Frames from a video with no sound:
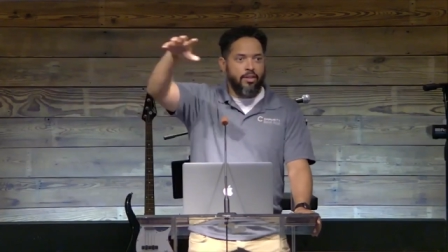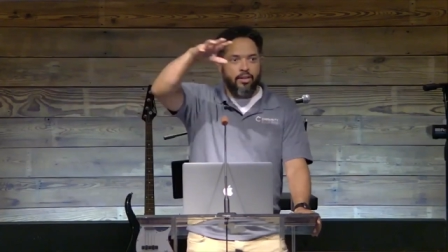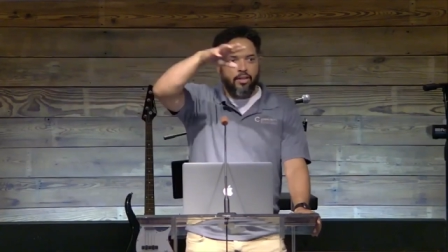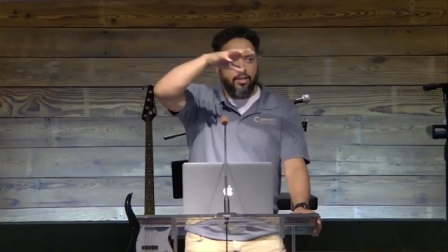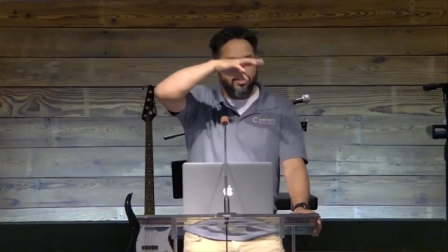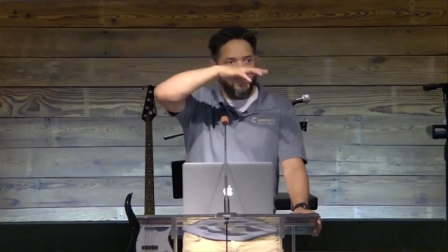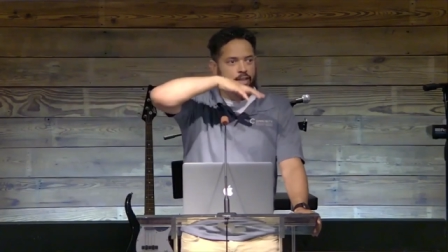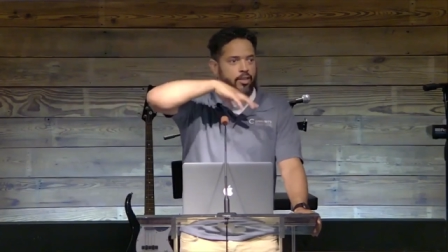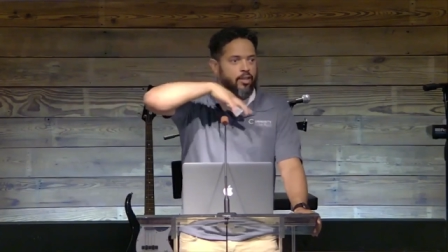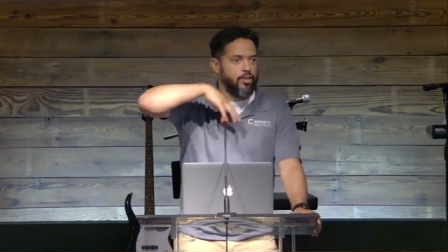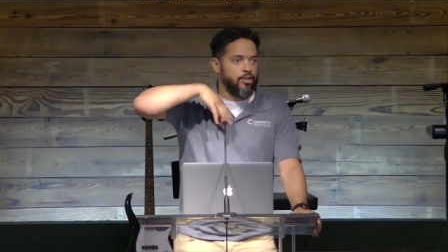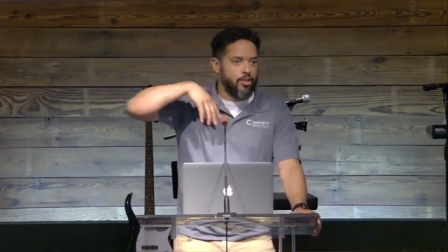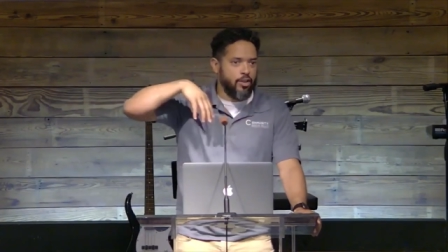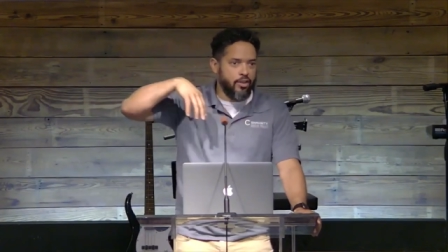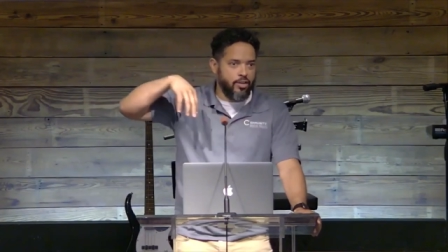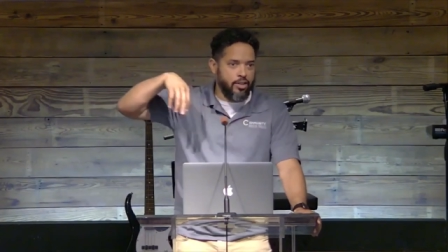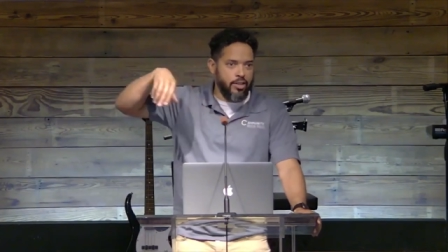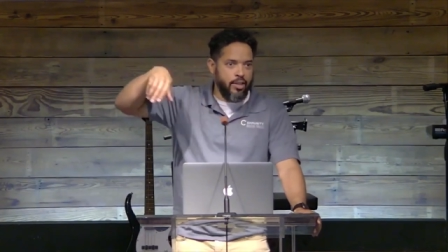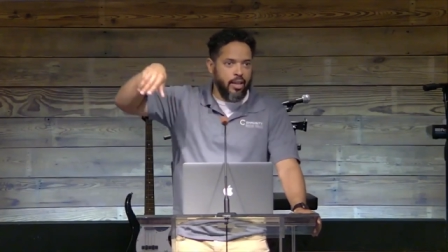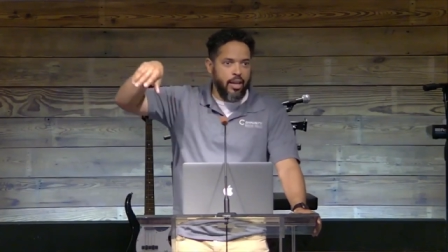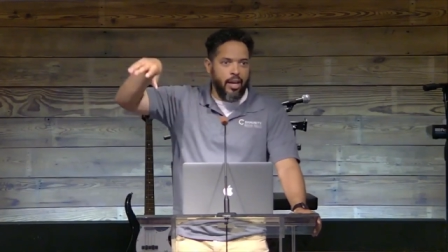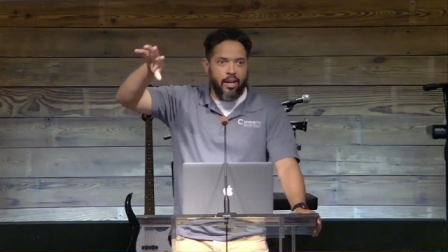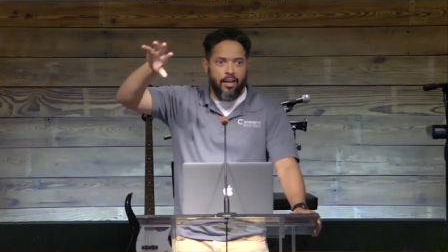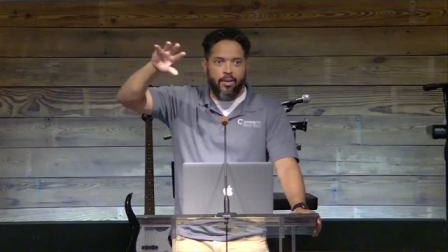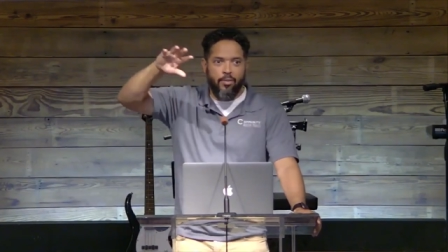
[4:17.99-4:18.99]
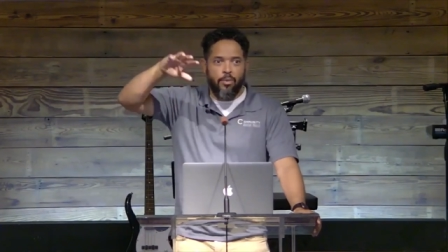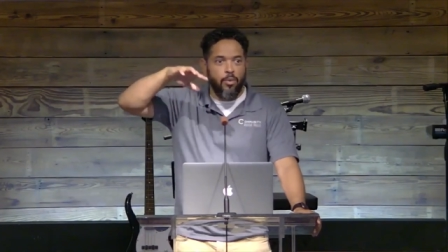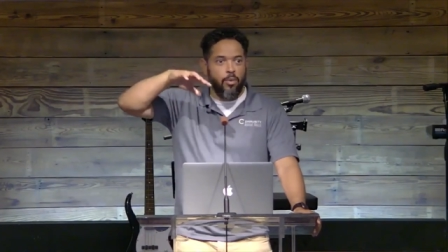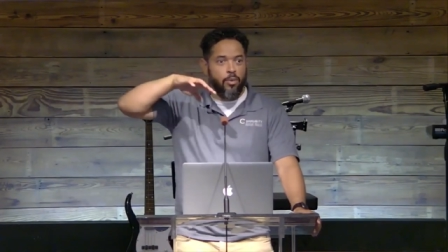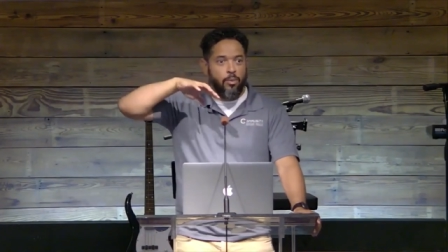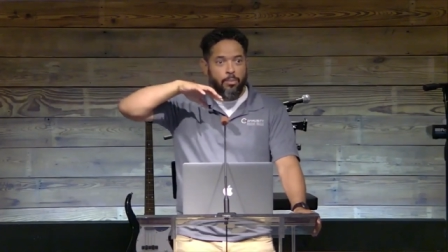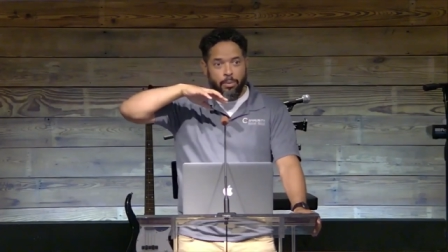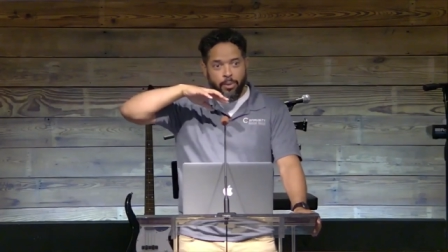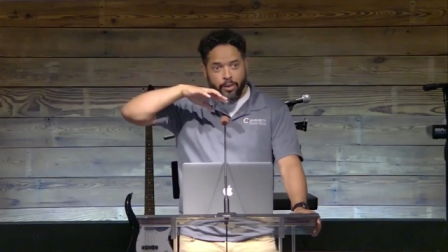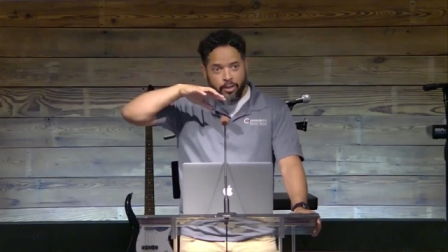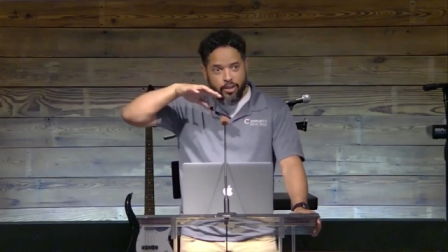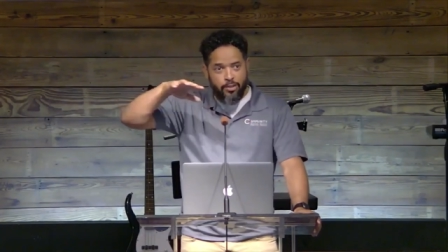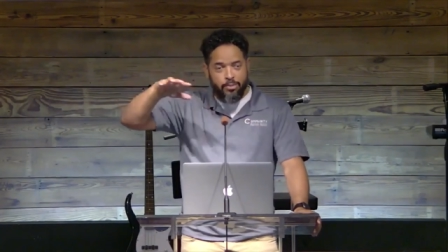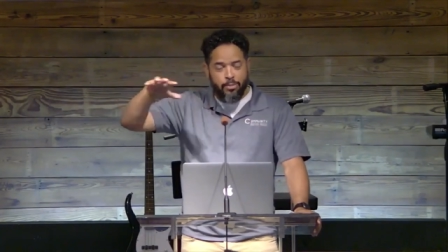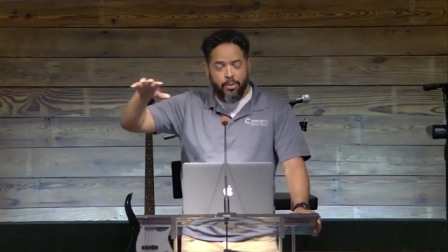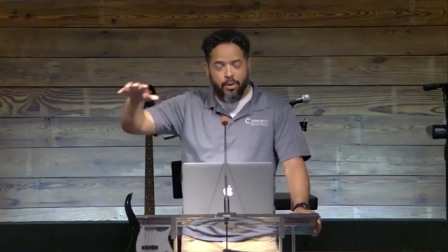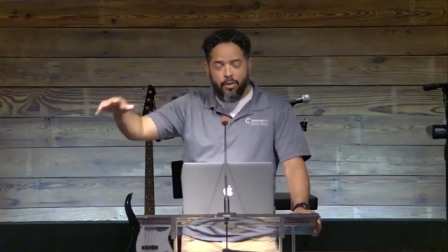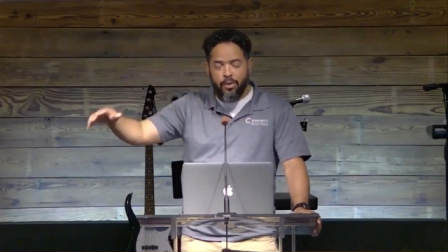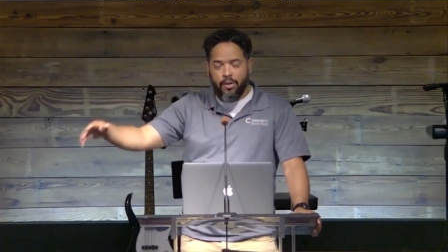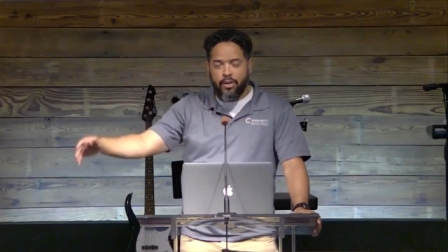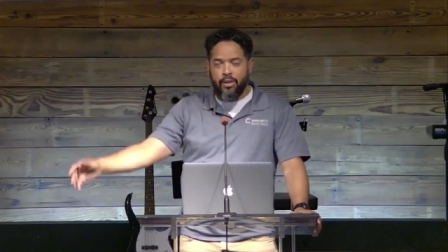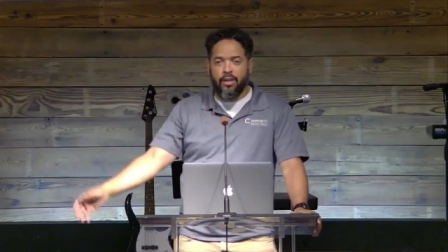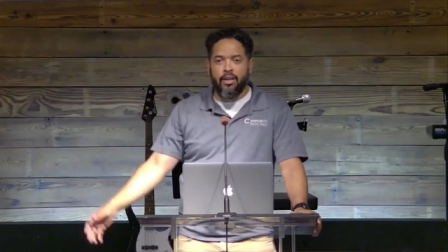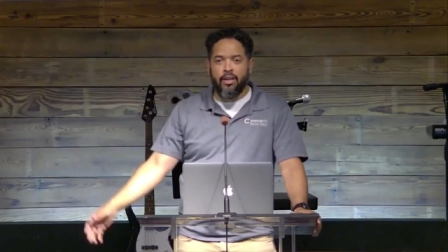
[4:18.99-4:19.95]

the, the church lot. We would push mow it.